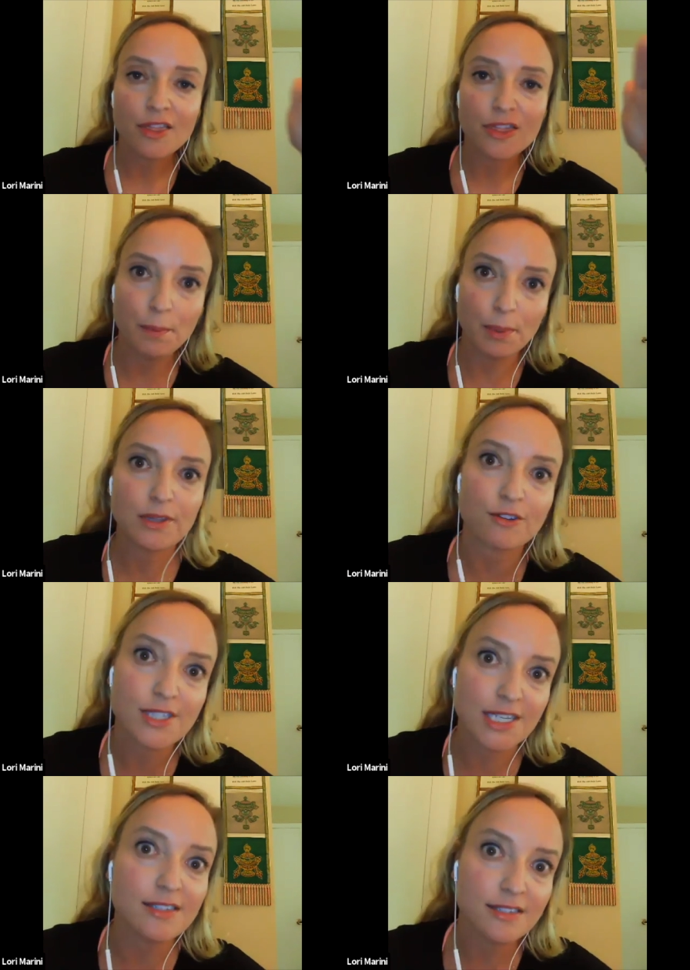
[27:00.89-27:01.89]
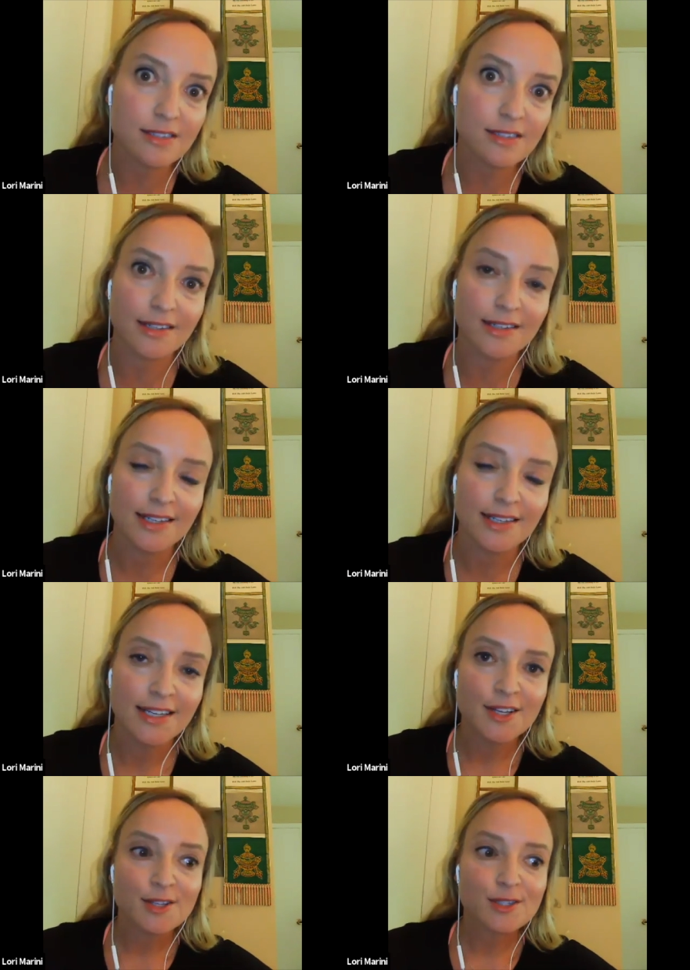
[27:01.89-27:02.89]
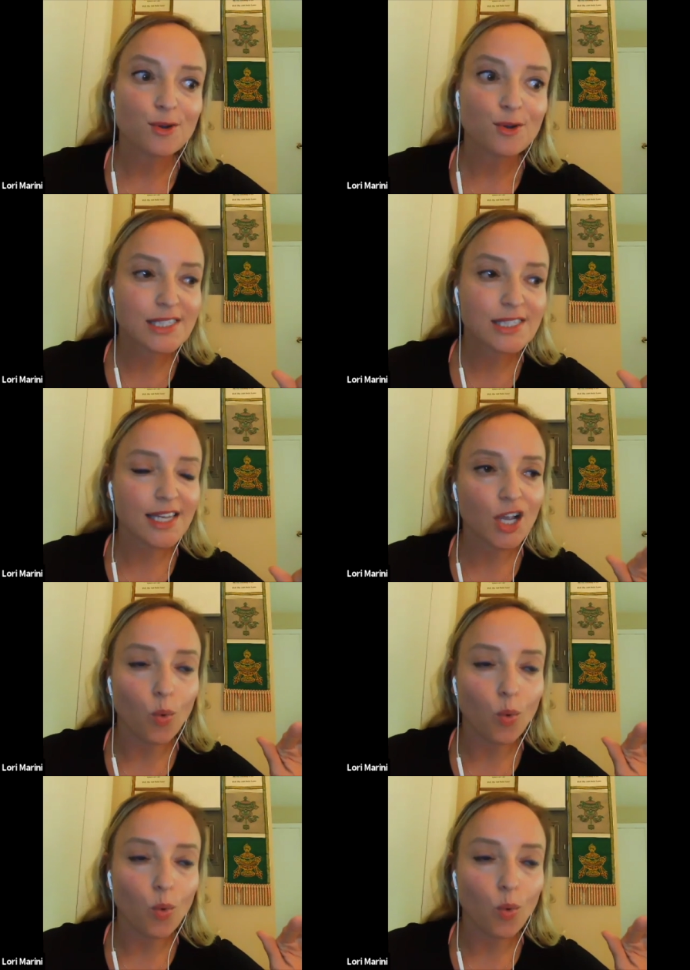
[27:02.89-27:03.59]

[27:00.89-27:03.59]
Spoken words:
to put their skis on. So it's like,